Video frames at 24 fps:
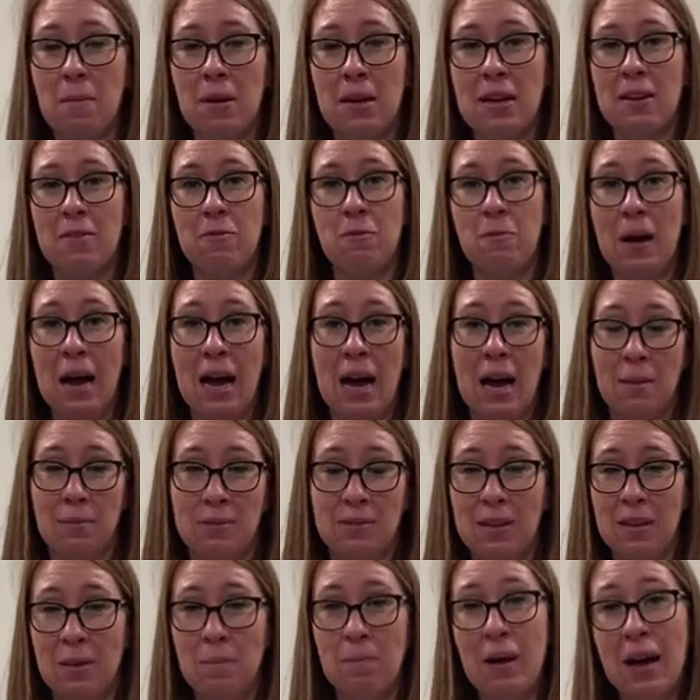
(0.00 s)
if perhaps
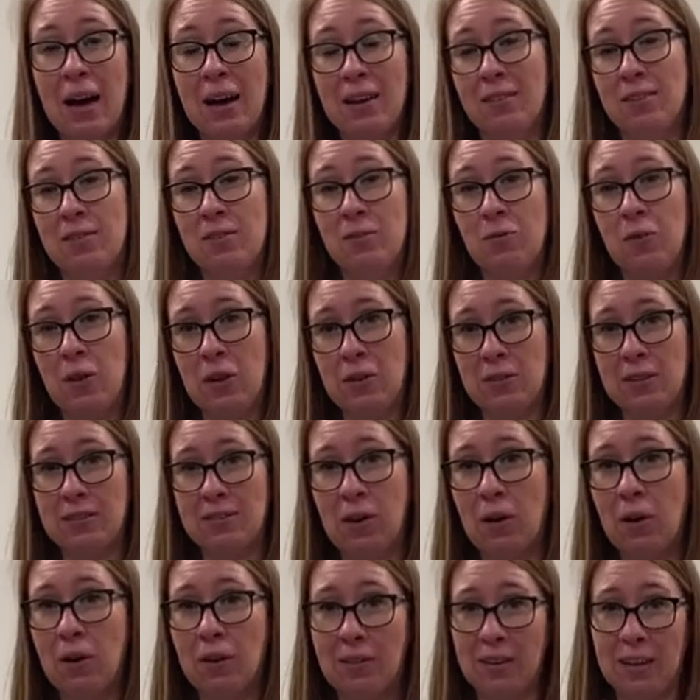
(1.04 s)
her partner's phone is
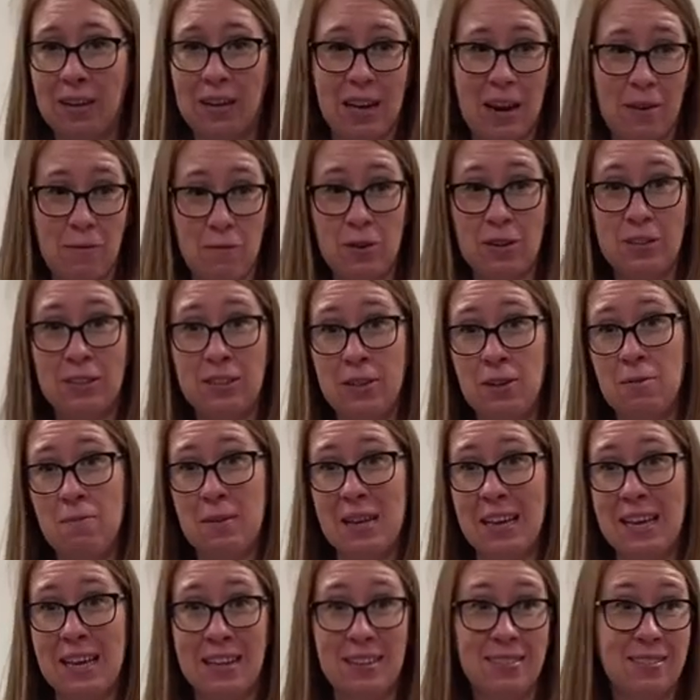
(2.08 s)
on and every 2
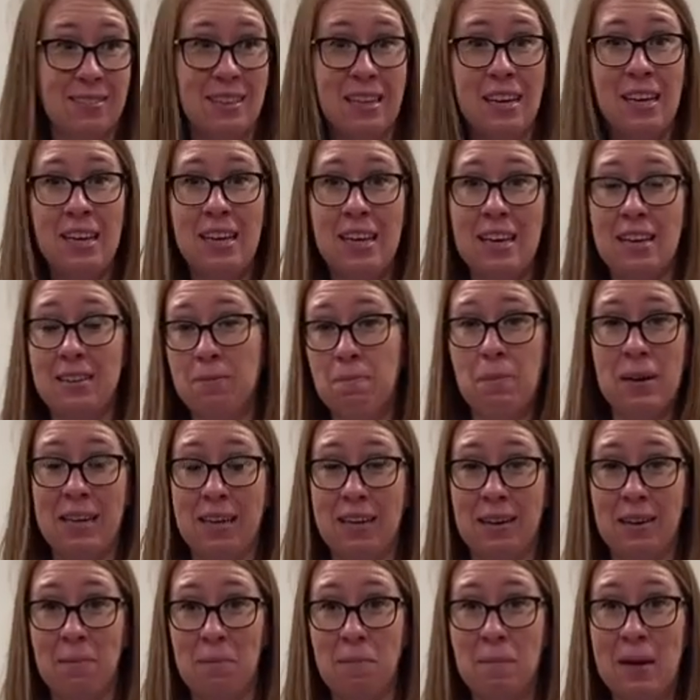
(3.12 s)
minutes it's
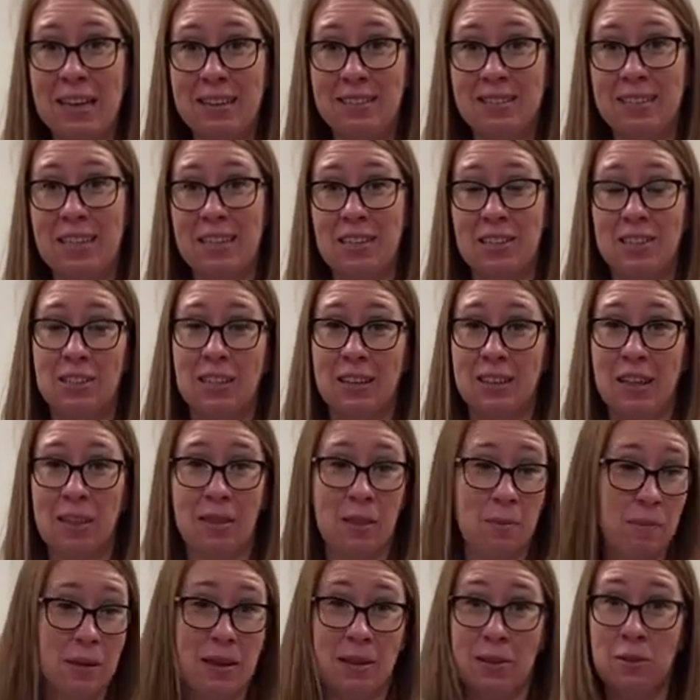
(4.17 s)
pinging a message, and then
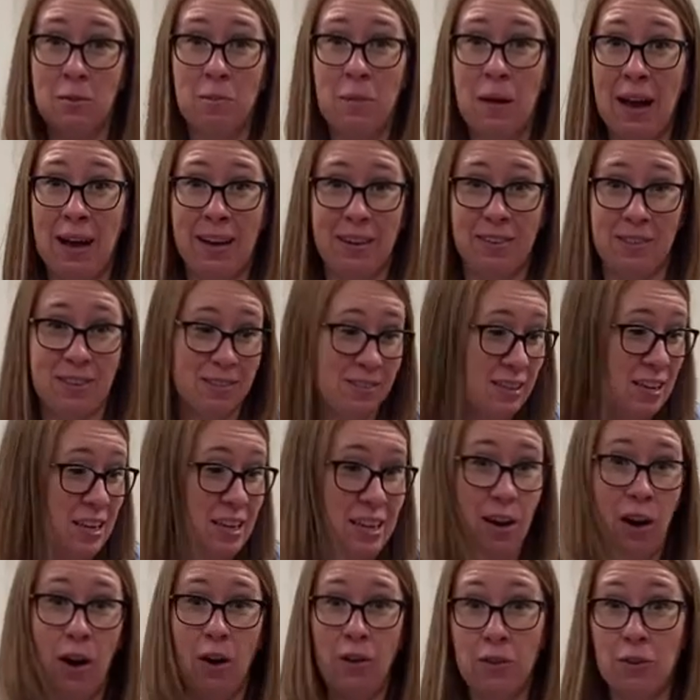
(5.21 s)
the birth partner is
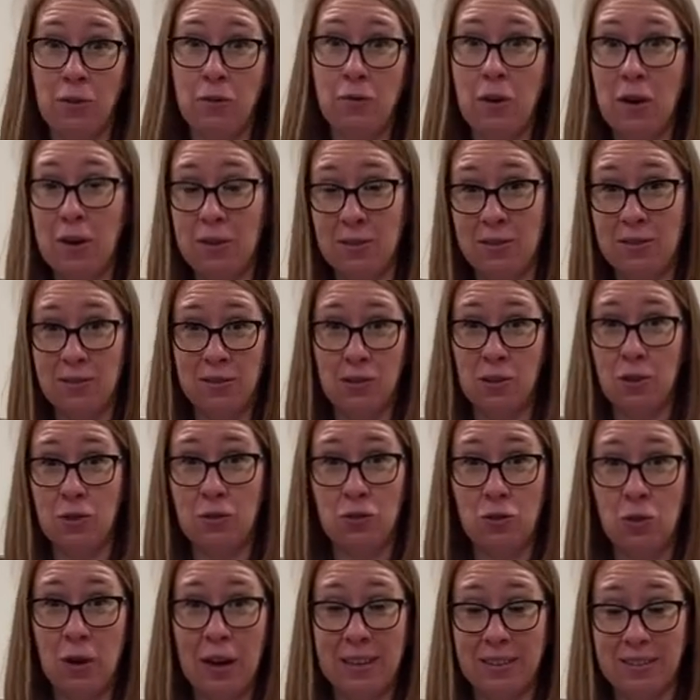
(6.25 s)
on the phone and sort of
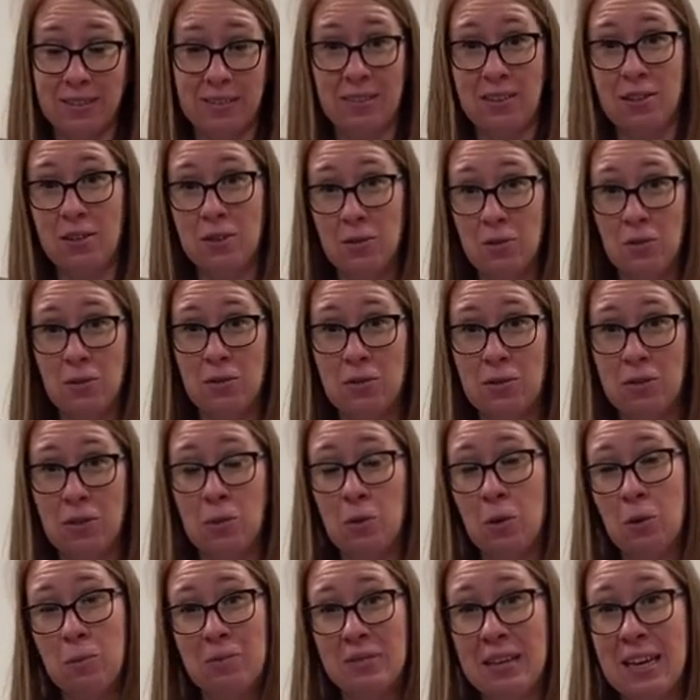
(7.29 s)
trying to
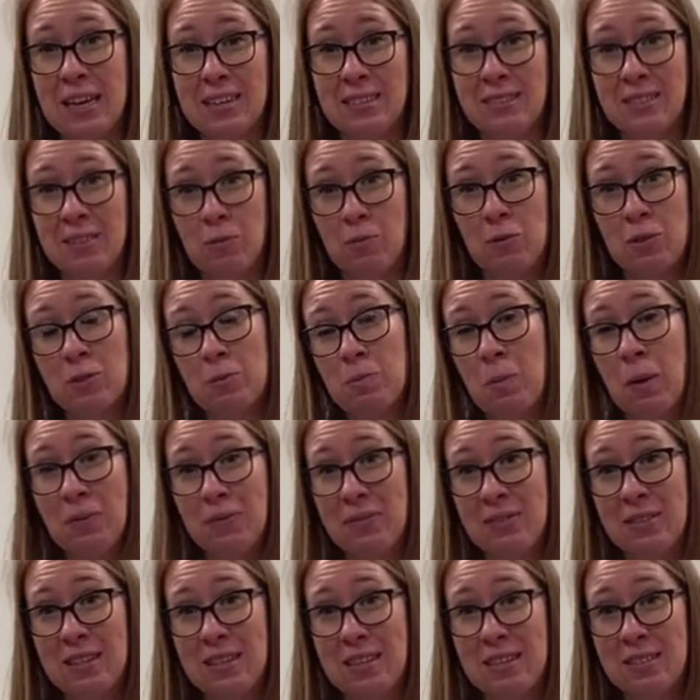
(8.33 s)
update and respond
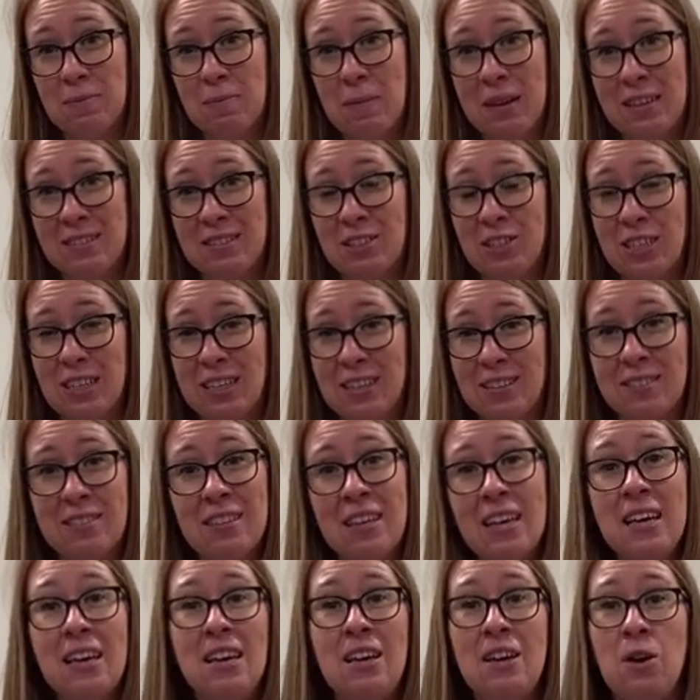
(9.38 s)
to these messages,
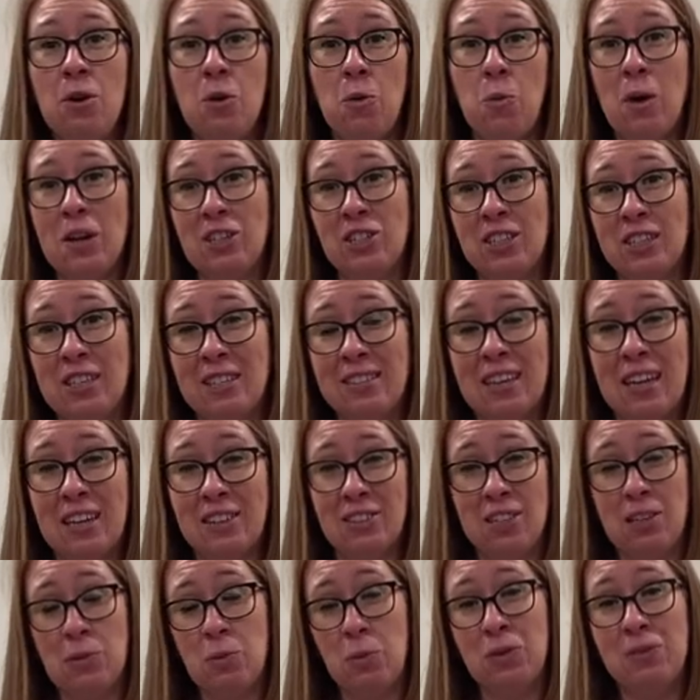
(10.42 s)
when she's
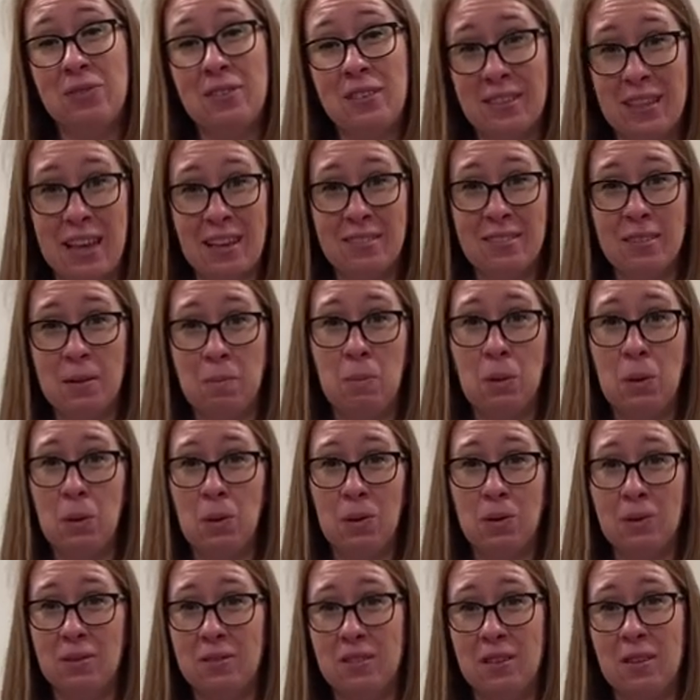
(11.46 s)
actually wanting their
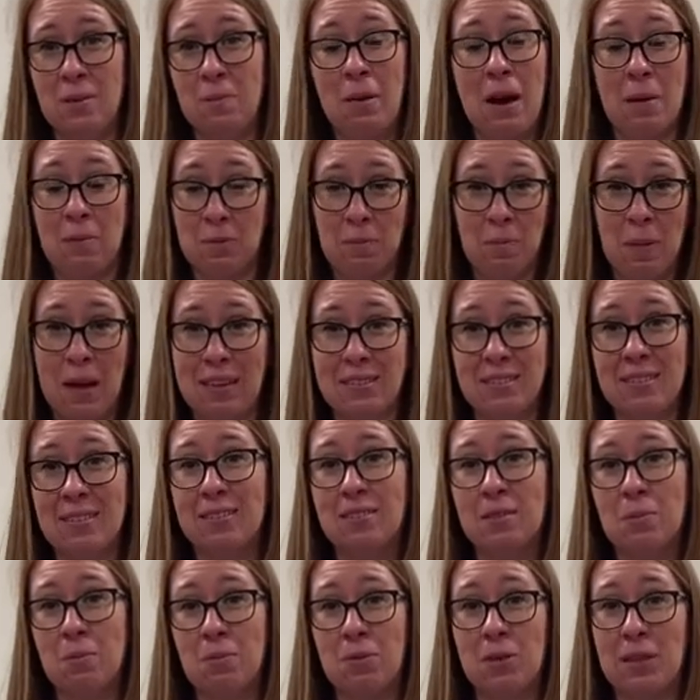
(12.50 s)
support to perhaps pass her
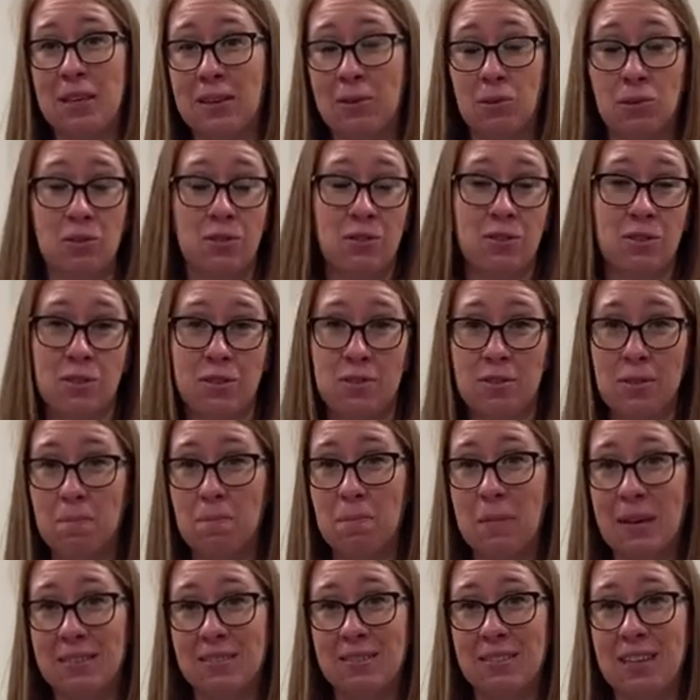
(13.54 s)
something, or to do some
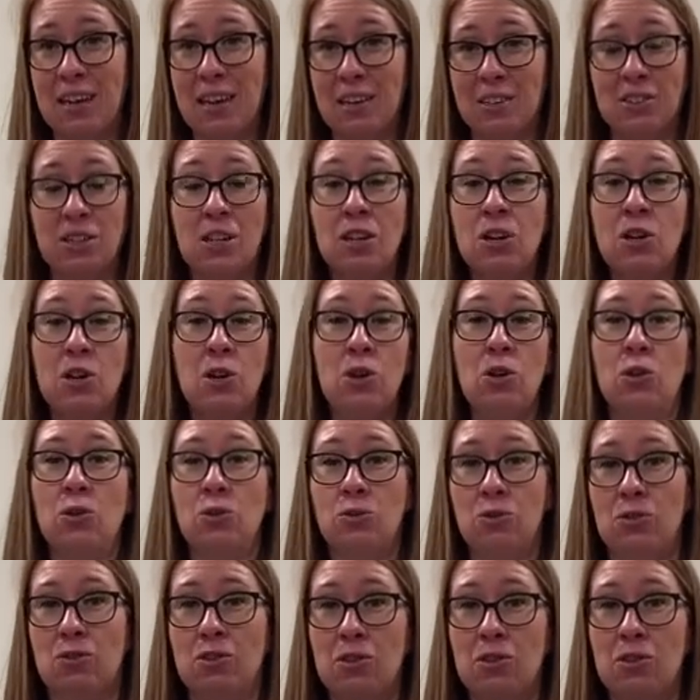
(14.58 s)
massage, or to